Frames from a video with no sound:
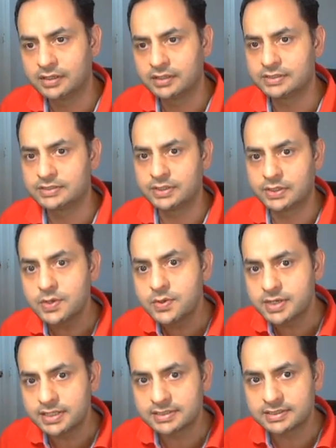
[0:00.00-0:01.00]

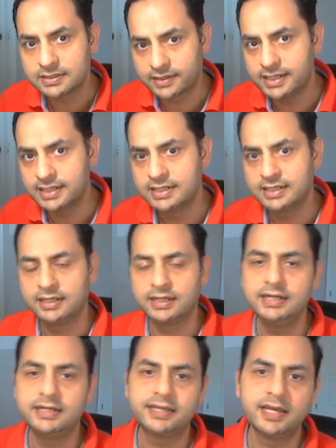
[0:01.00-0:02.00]
securities, right?
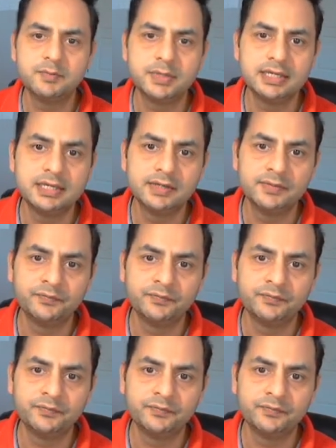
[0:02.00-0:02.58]
It can be,